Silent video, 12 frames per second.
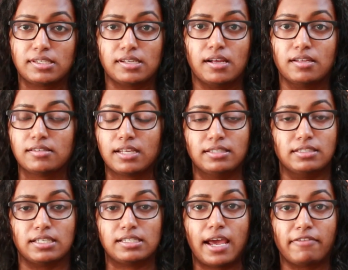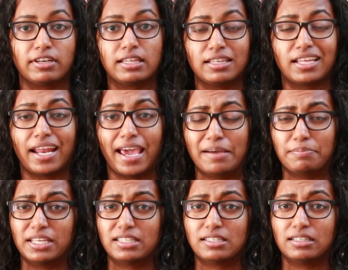assault and just everything that
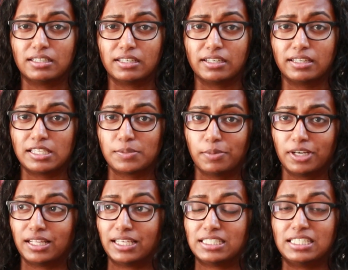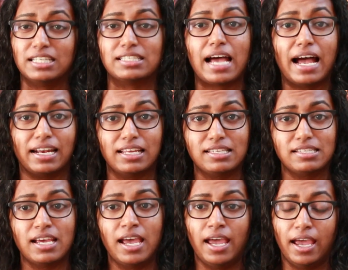happens to her in this book like she is
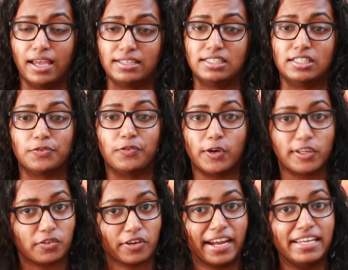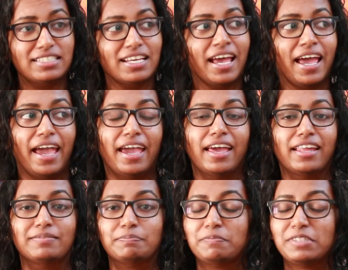honest and she is forthright
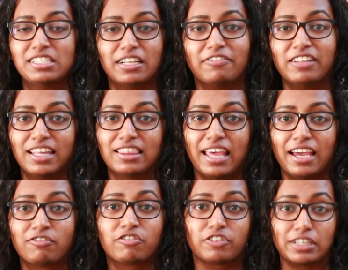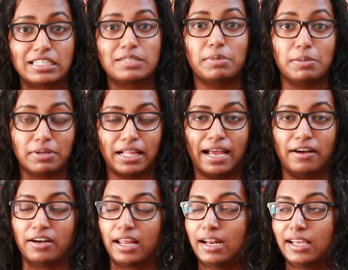and stuff like that freaks people
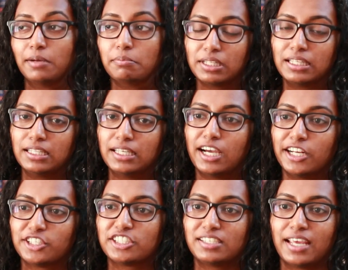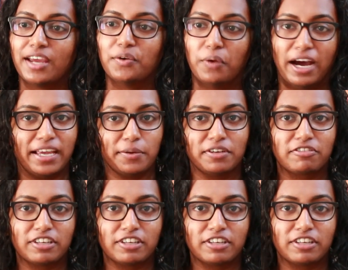out and I completely understand why it would